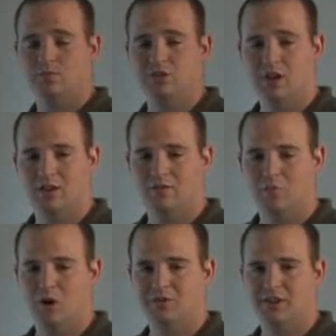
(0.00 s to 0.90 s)
jug of
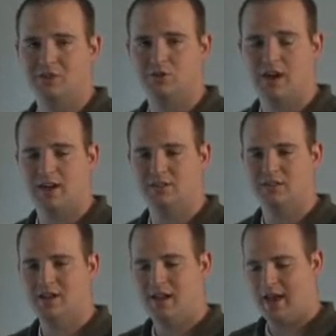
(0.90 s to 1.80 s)
malt extract.
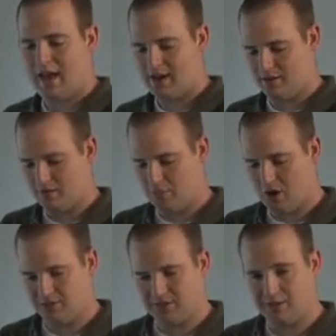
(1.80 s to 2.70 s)
Adding the
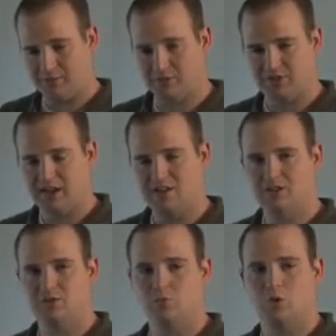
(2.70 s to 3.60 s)
malt at different
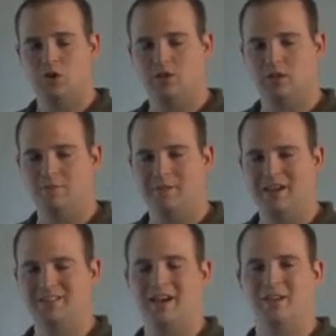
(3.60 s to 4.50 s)
stages will
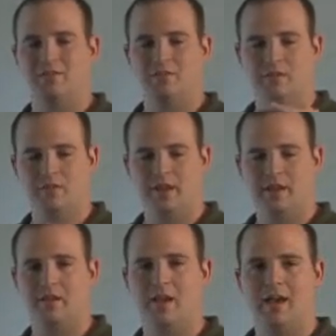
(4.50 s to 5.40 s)
affect how
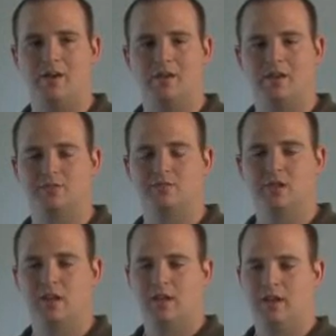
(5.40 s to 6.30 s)
the
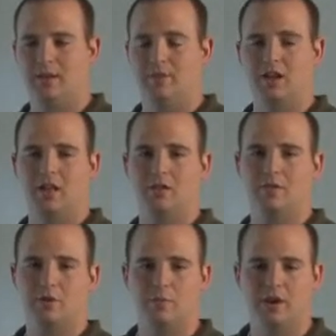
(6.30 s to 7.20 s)
color
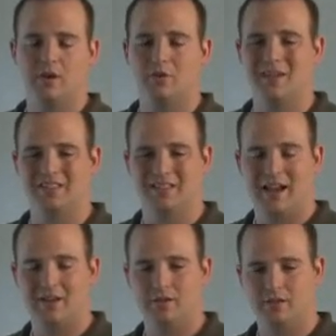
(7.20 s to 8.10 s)
of your beer. It'll make it
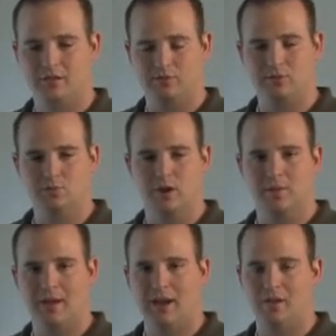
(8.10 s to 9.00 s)
lighter if you spread
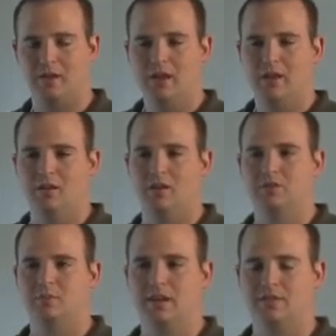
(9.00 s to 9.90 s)
them out. It'll
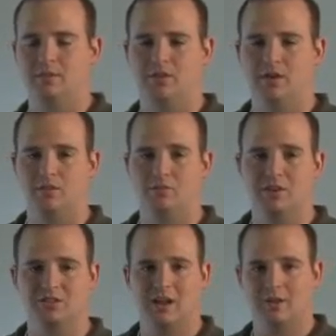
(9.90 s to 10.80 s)
also make the beer
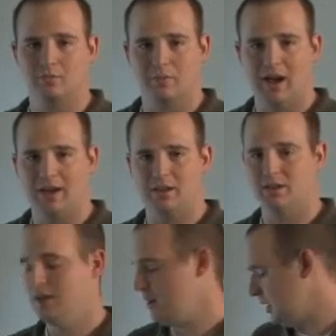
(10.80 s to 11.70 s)
much lighter in body,
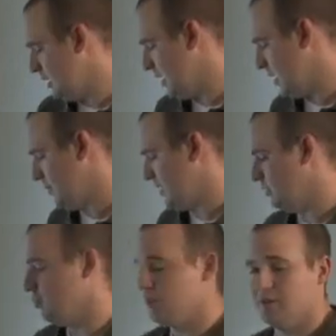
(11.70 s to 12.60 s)
and
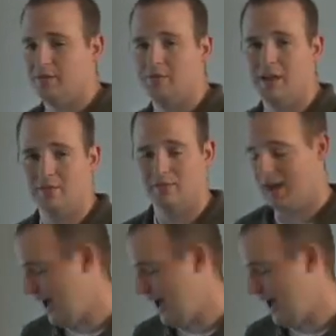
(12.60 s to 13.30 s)
it'll bring the flavor of the